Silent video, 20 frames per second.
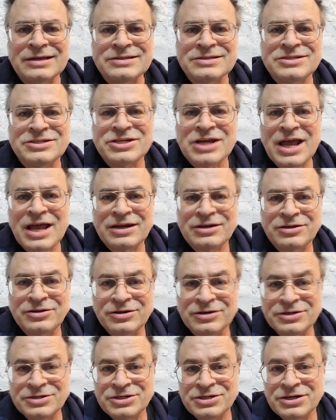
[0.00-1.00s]
it's John
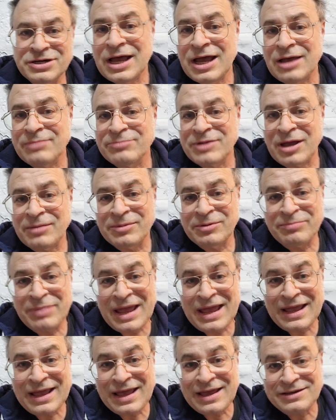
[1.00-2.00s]
Kutch. I'm coming
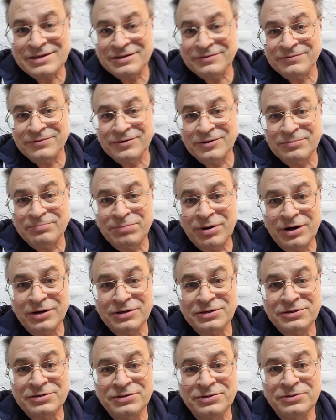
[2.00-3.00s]
back at you for
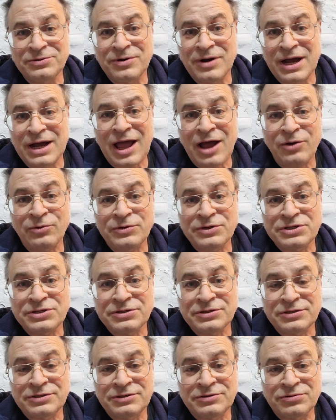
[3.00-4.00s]
part two on how we
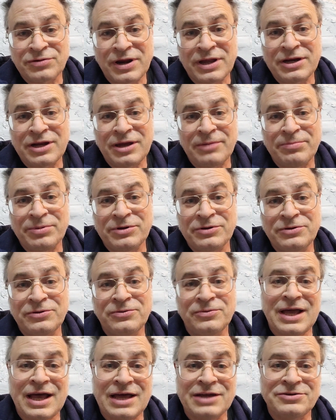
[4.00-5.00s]
should train up a
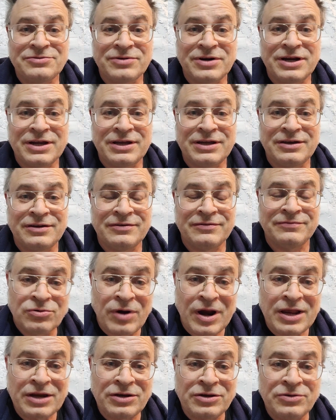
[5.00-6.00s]
new cadre of
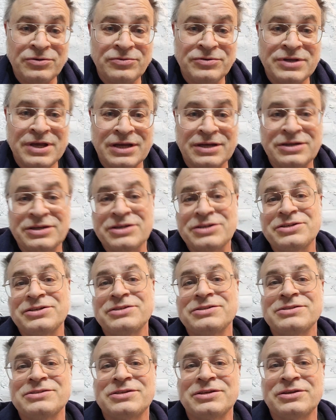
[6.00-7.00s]
great new
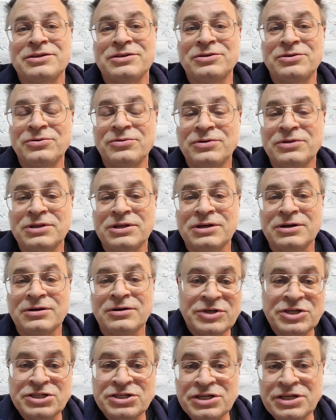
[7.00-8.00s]
technicians and nuclear
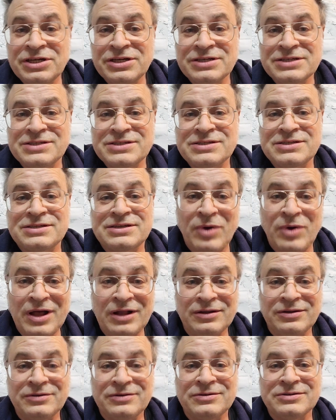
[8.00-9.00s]
machinists,
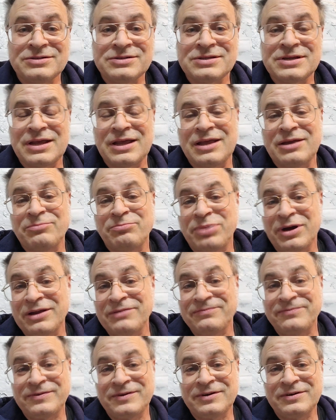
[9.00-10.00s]
welders, and
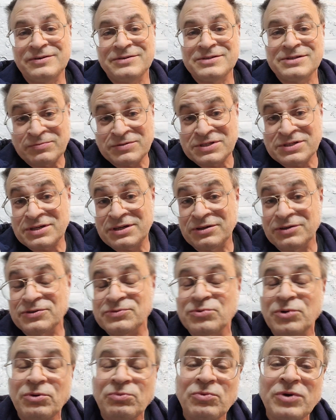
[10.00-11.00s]
pipe fitters.
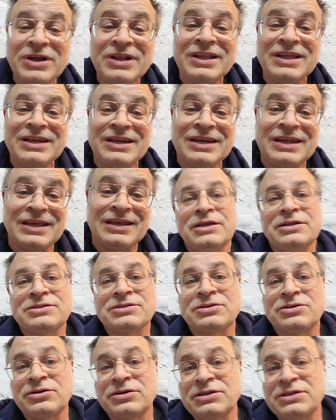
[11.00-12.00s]
Skills we really need.
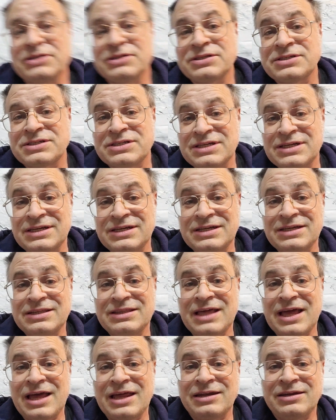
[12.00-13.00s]
It's good to see
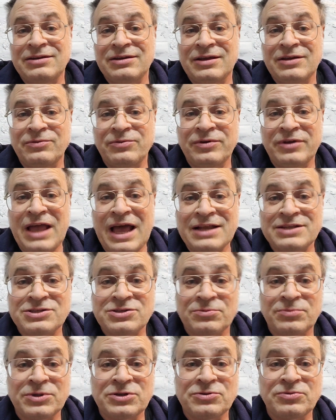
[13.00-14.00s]
that we got
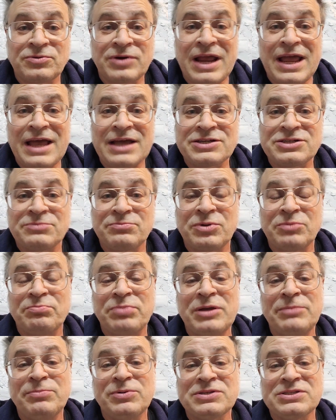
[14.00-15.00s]
so much reaction, but
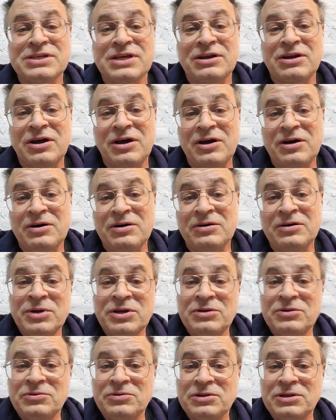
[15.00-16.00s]
people said, oh,
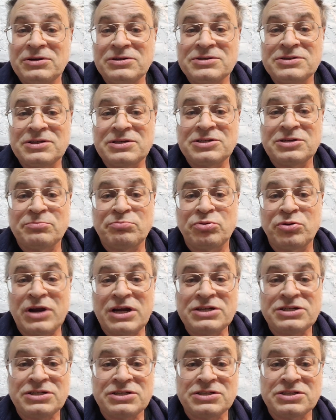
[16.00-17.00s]
but nuclear is such a
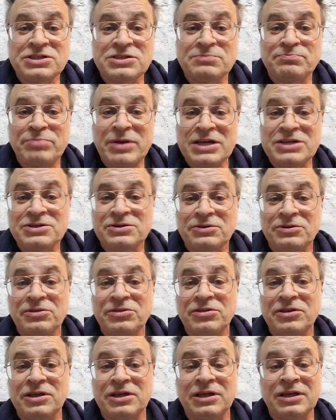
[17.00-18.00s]
precious, special
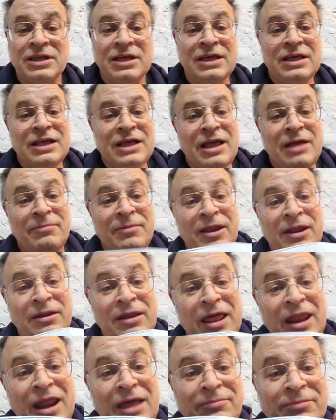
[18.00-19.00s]
thing. And
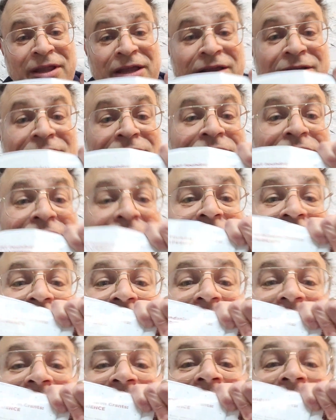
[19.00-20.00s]
I'm like, look at
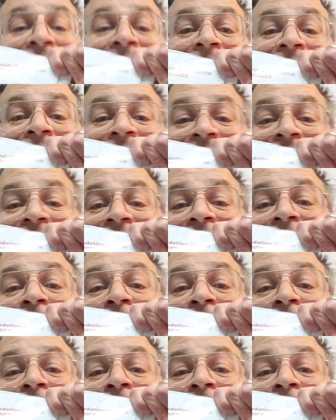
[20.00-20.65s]
this. This is